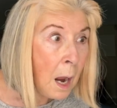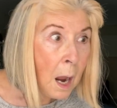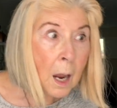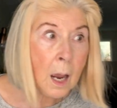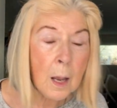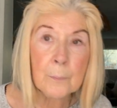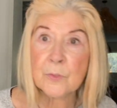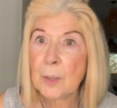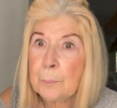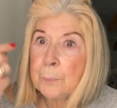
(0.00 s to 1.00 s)

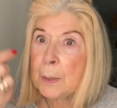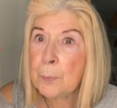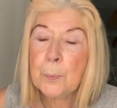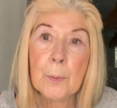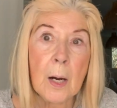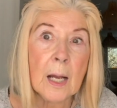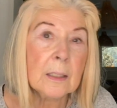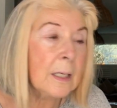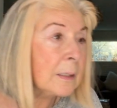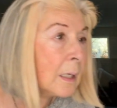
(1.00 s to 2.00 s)
Some people put
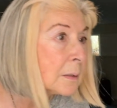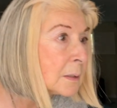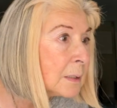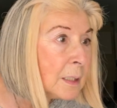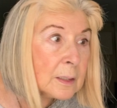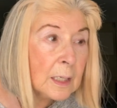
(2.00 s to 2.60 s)
eyeliner underneath.